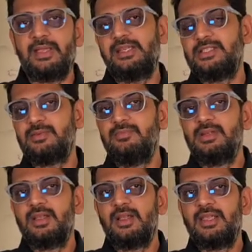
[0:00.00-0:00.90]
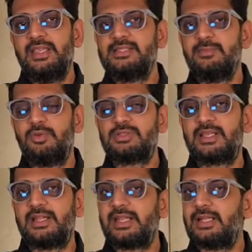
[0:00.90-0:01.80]
Magnesium is the most
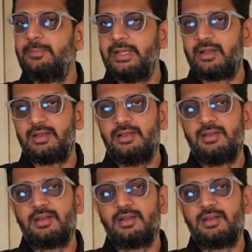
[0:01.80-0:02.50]
critical mineral